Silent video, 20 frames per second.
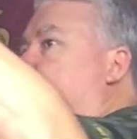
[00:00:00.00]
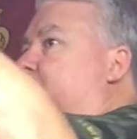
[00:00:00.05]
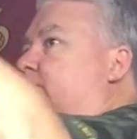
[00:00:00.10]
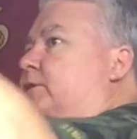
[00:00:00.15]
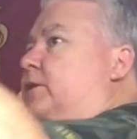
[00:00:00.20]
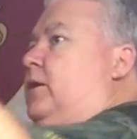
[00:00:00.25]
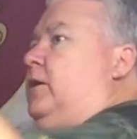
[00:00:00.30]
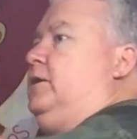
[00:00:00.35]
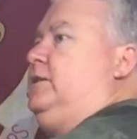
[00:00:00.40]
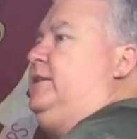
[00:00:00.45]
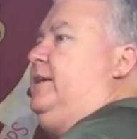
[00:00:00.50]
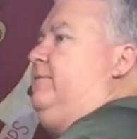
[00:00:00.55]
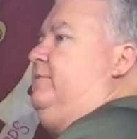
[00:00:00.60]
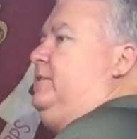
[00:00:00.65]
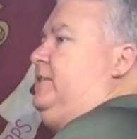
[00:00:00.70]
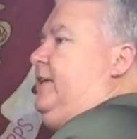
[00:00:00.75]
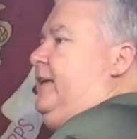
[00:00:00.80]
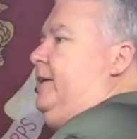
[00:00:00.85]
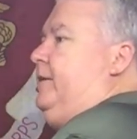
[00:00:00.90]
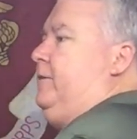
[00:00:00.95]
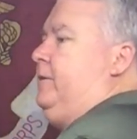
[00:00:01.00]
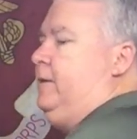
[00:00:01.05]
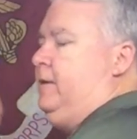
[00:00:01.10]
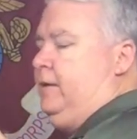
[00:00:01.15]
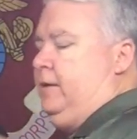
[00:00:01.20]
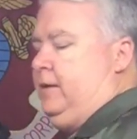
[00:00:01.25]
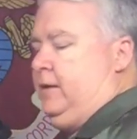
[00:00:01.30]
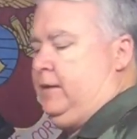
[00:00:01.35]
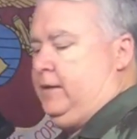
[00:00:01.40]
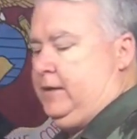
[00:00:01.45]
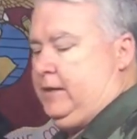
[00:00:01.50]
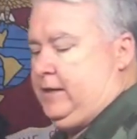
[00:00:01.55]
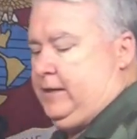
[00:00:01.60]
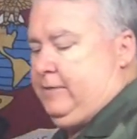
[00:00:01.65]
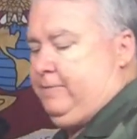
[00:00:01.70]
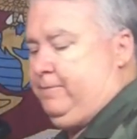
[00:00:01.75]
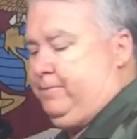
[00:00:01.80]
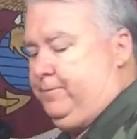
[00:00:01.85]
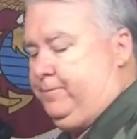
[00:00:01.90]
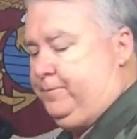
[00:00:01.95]
SCAR-17.
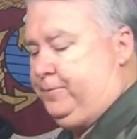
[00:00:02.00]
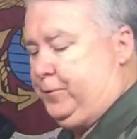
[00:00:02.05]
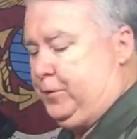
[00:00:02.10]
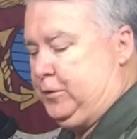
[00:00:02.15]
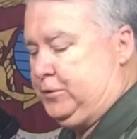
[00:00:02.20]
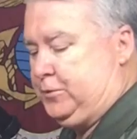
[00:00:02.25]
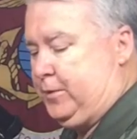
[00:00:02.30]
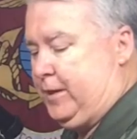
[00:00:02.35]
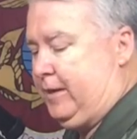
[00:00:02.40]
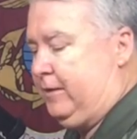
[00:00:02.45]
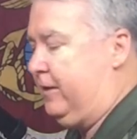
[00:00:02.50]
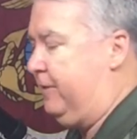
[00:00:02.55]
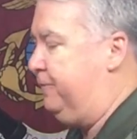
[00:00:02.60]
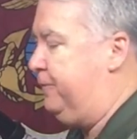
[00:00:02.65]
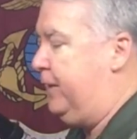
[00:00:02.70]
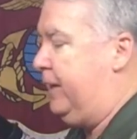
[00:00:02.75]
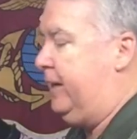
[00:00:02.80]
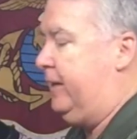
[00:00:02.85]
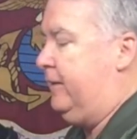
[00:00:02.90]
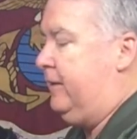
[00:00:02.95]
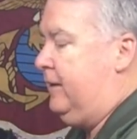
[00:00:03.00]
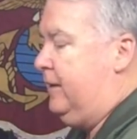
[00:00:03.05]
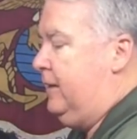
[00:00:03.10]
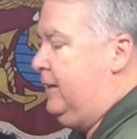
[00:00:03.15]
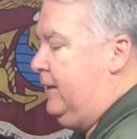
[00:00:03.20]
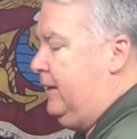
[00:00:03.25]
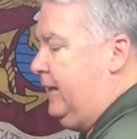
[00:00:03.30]
First round I fired,